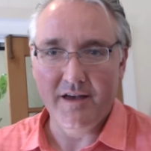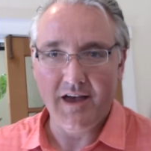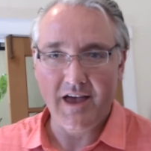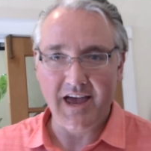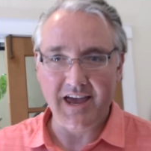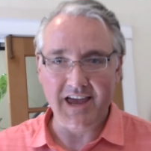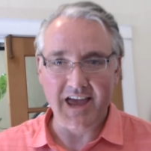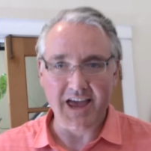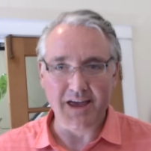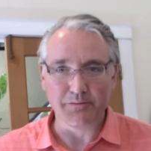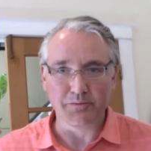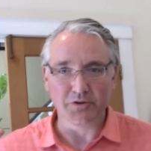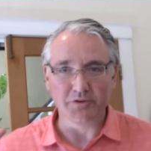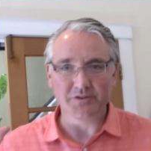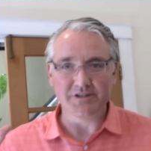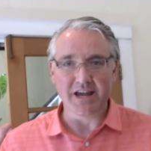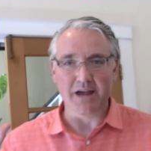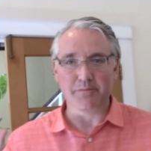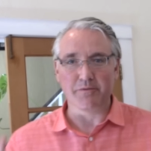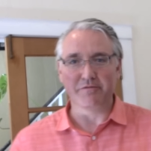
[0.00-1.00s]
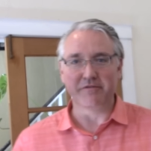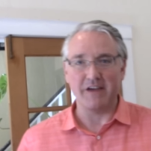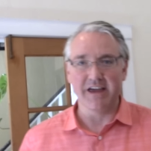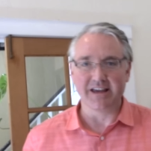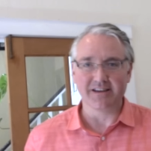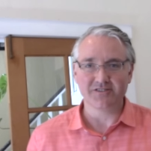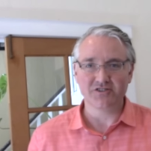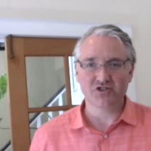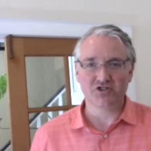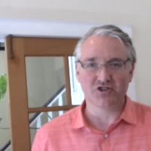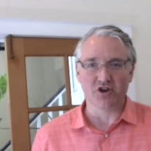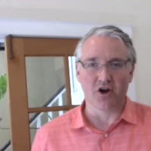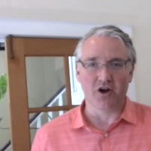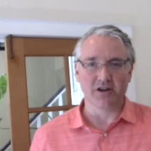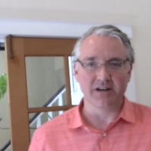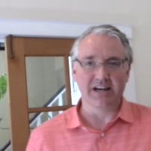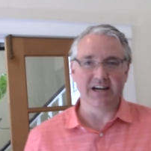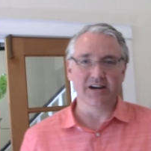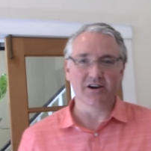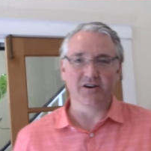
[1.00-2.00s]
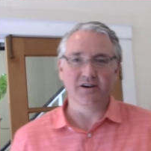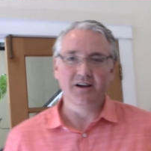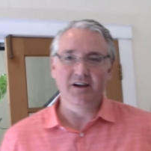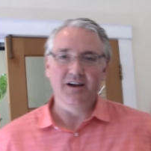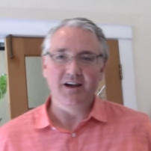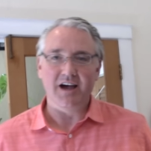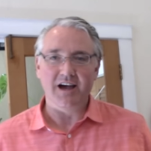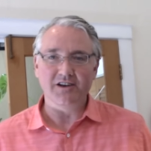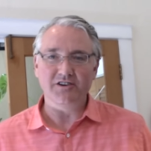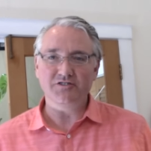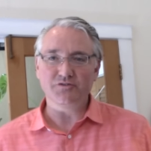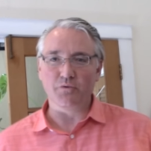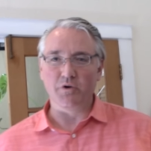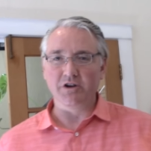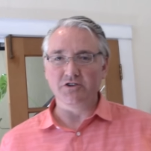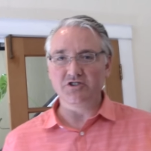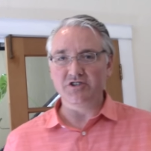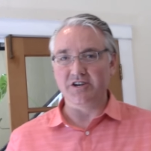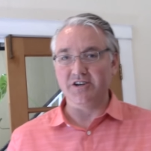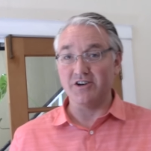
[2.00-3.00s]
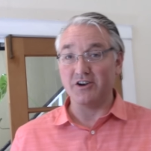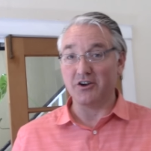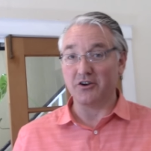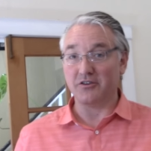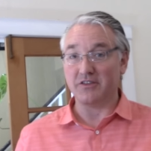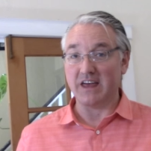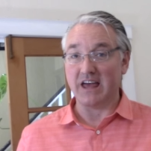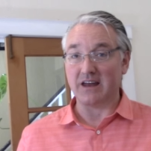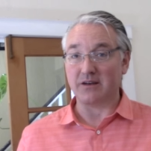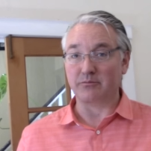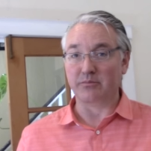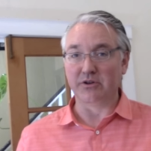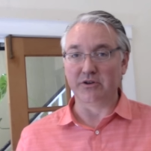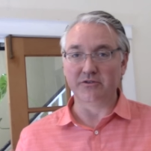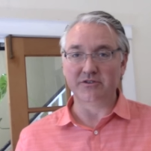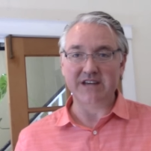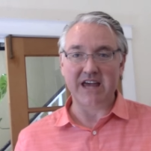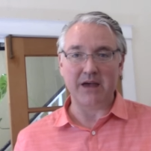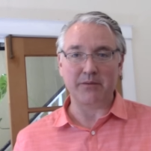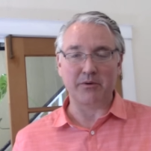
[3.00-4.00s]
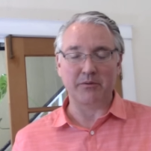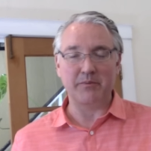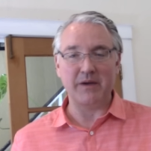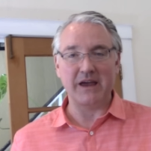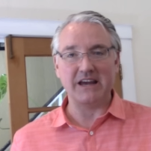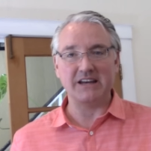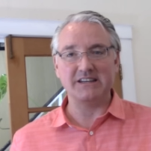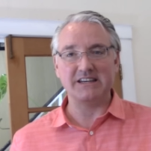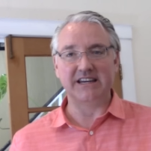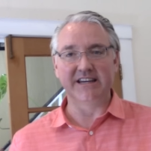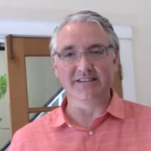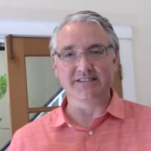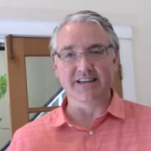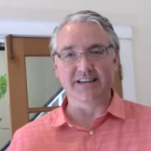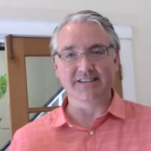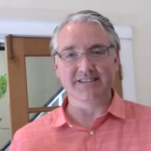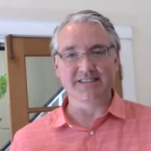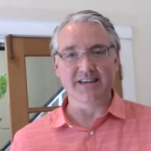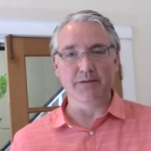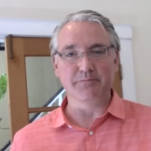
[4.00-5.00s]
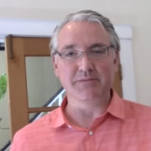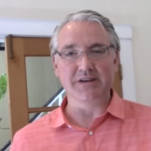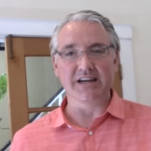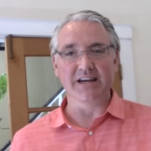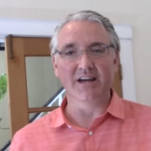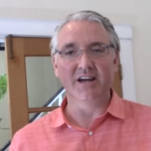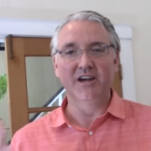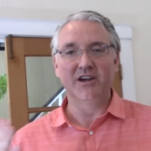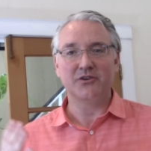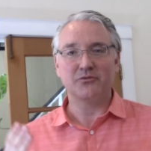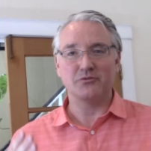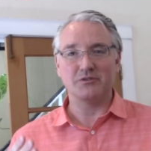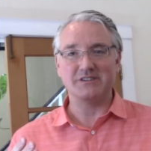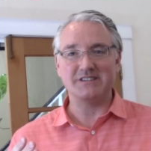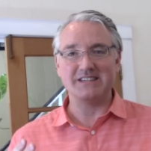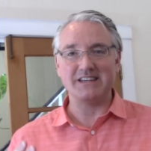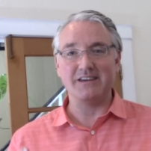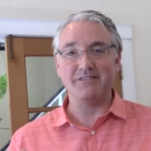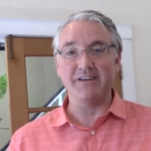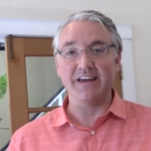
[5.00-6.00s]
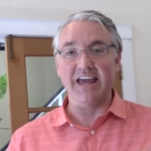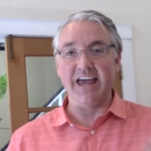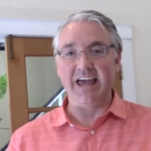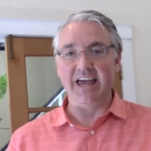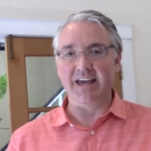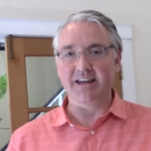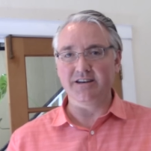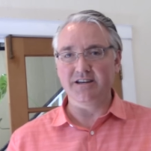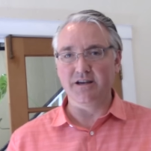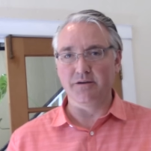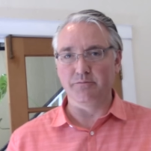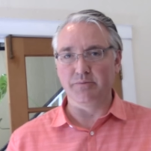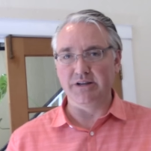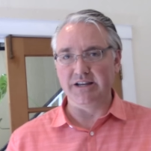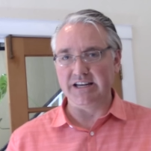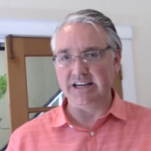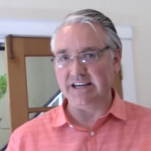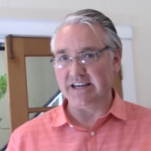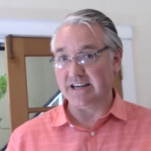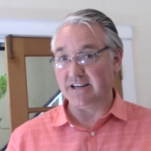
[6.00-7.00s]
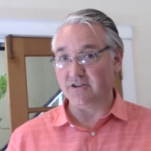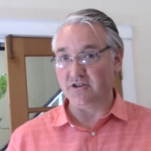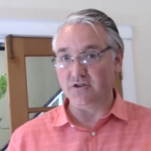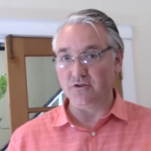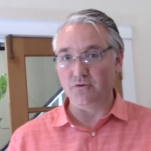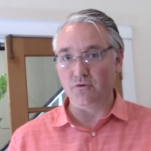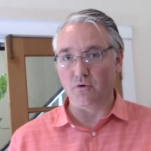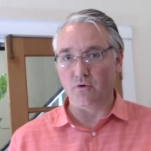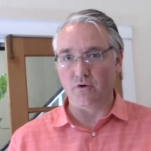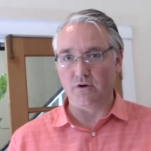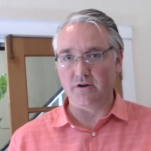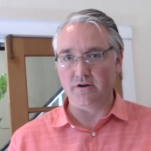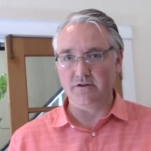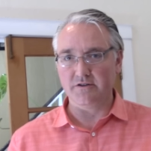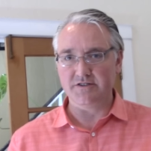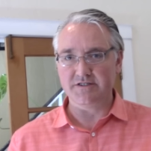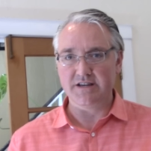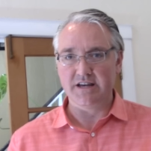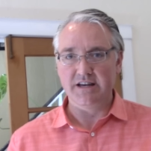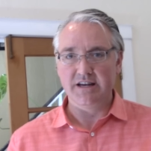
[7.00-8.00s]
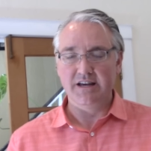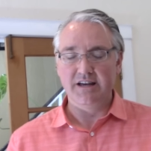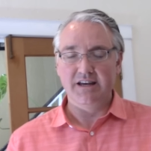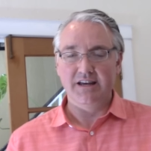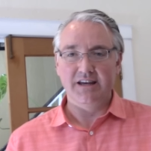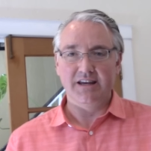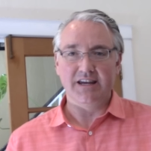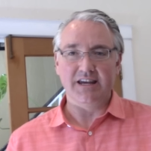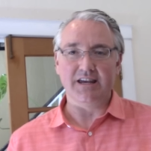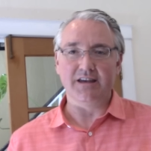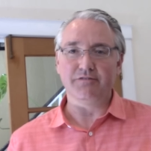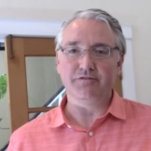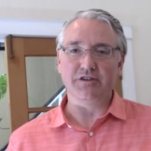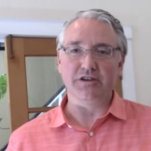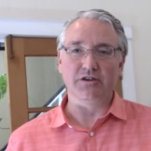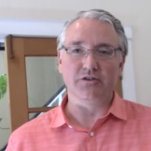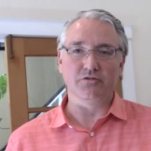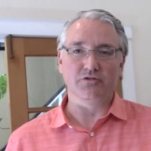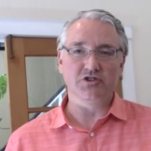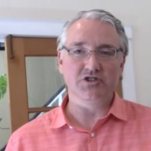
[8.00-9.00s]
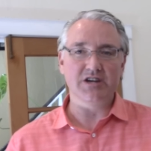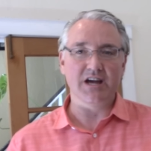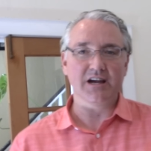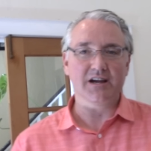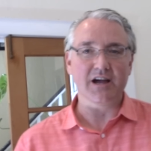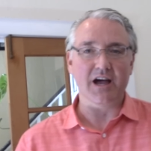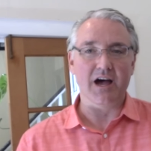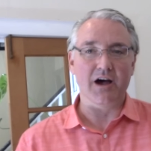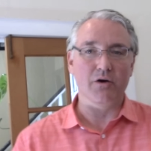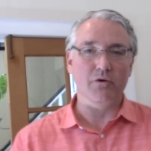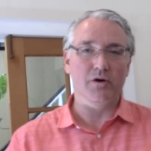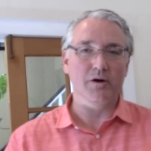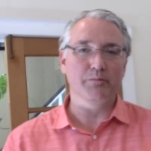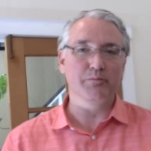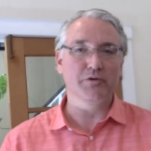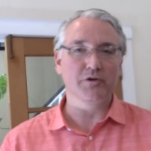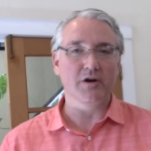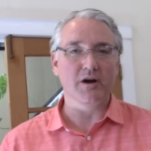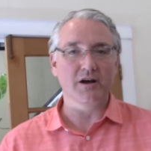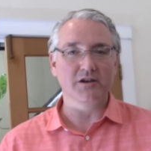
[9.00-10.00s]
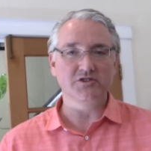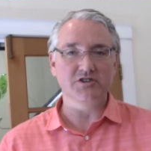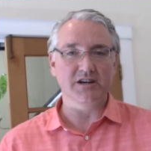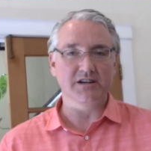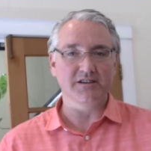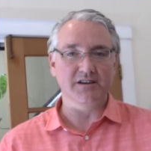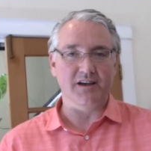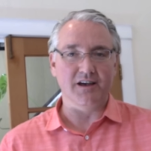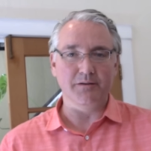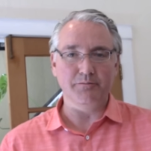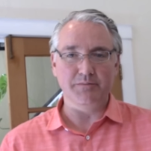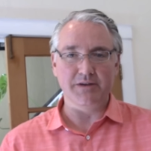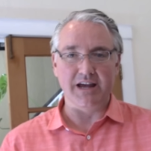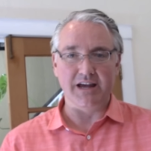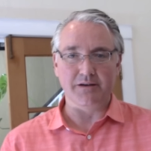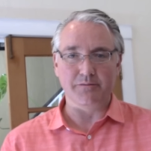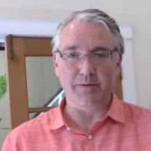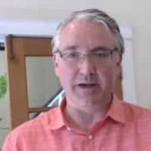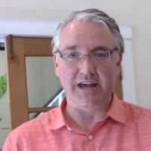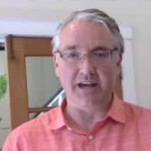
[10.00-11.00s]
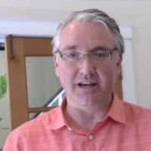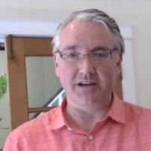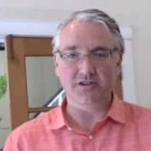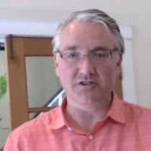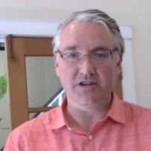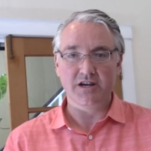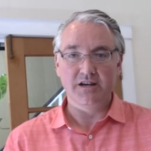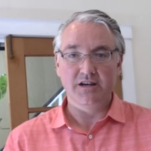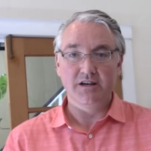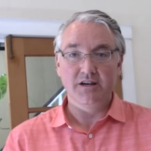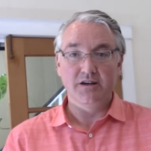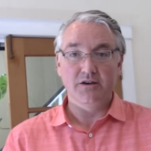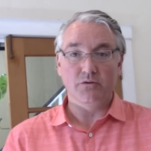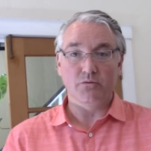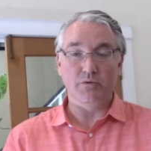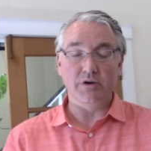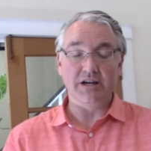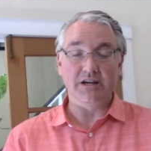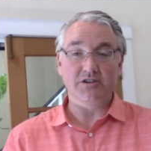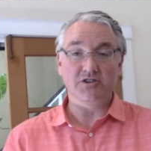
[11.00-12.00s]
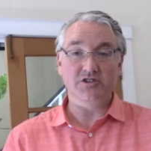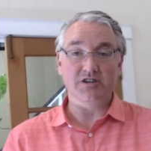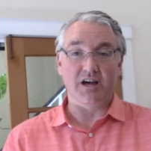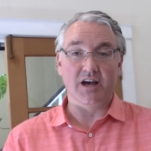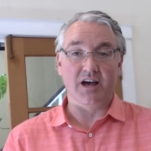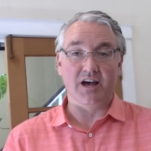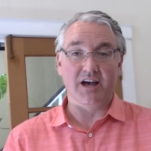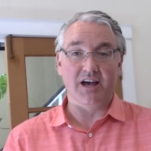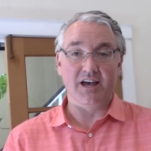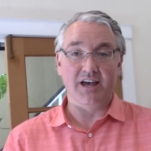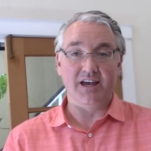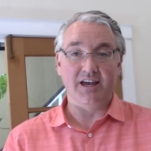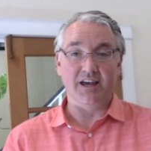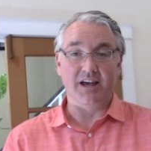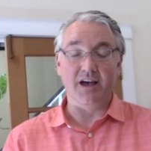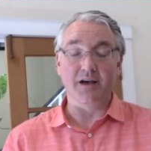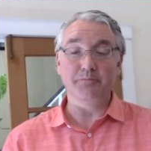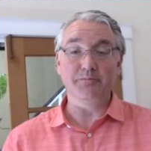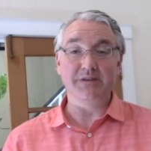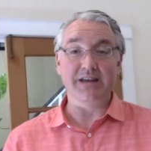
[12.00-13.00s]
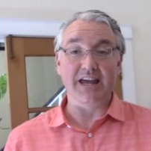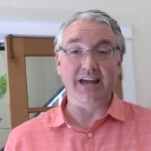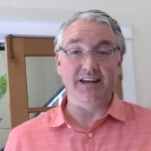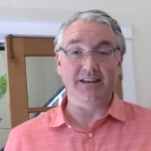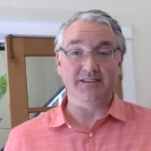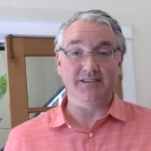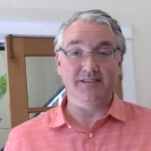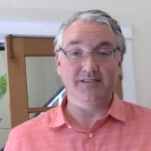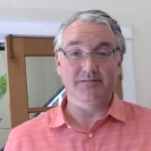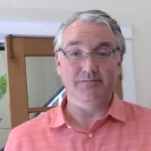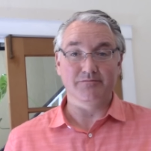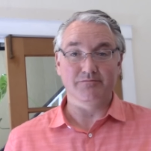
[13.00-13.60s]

Hey, hey, Blue Table fans, Shawn here. I just want you to know that Blue Table Painting is accepting, receiving, and completing new orders. If you check our project update page, which I update